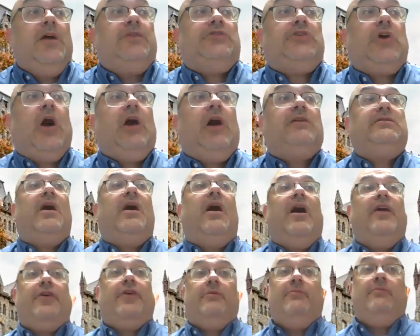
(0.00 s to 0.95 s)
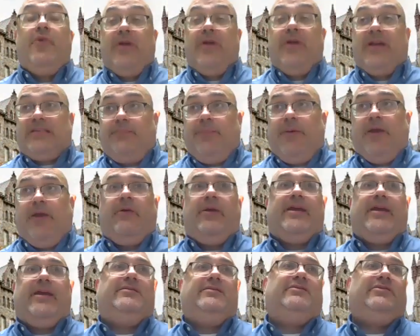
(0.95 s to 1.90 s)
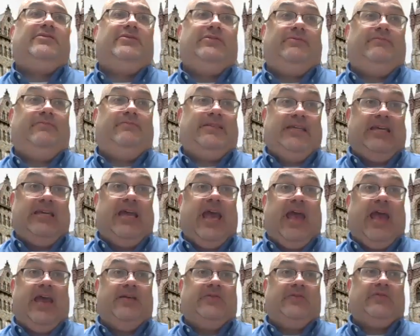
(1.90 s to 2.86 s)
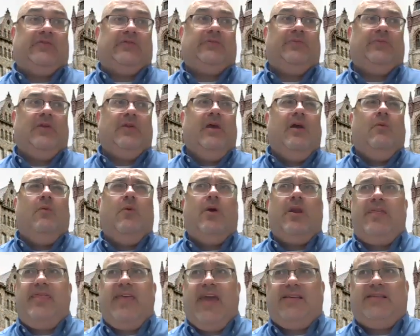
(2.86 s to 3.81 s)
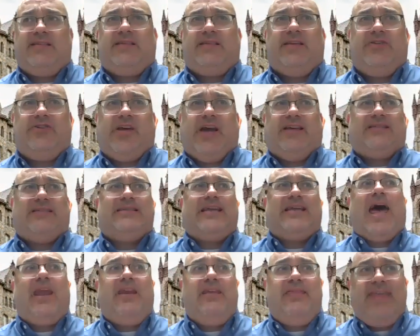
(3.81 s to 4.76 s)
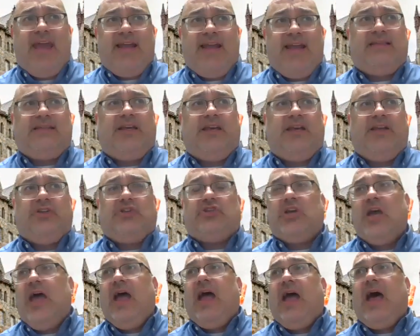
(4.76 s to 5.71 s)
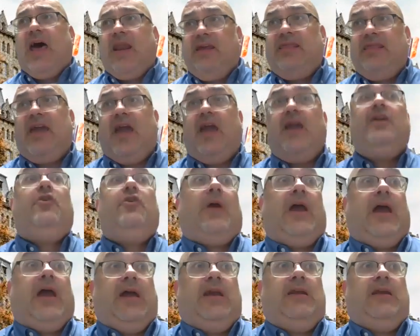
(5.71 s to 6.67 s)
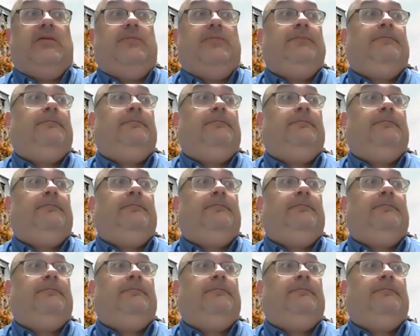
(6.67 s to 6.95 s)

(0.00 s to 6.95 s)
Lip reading: Talk to other more experienced TAs. What do they suggest? How do they teach? How do they grade?